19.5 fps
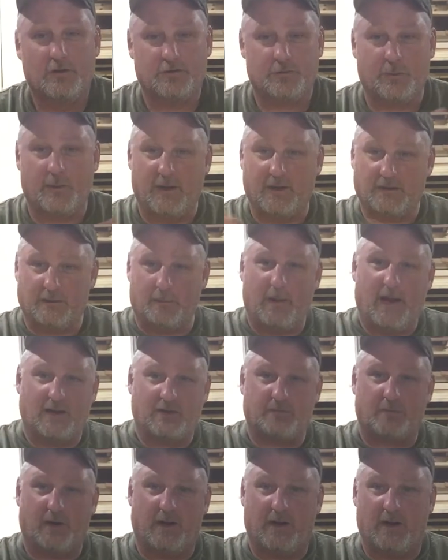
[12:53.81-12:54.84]
so we can get the
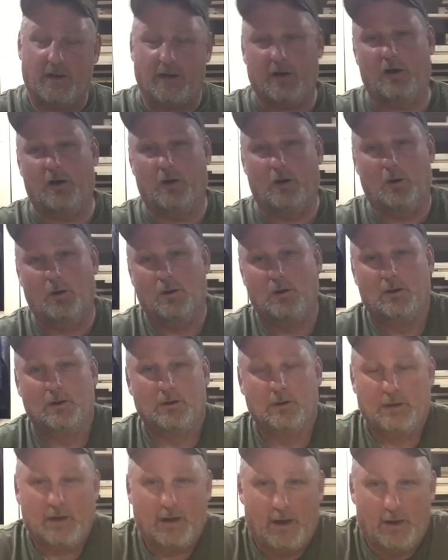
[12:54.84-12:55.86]
match ready to go.
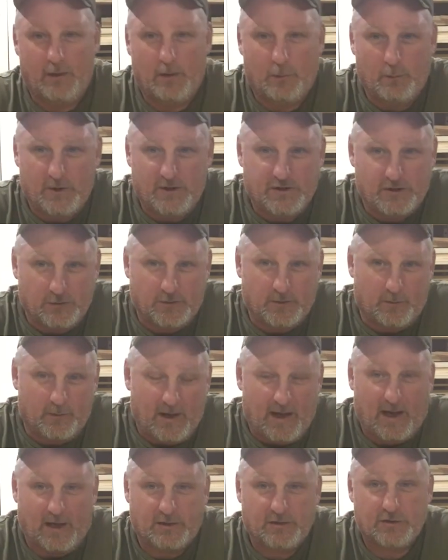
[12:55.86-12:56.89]
And then we shoot the
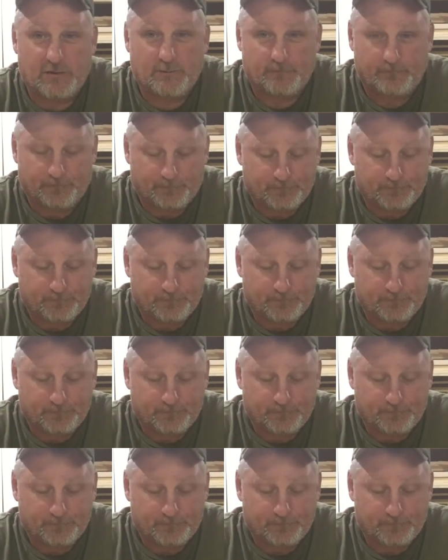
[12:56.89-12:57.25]
match.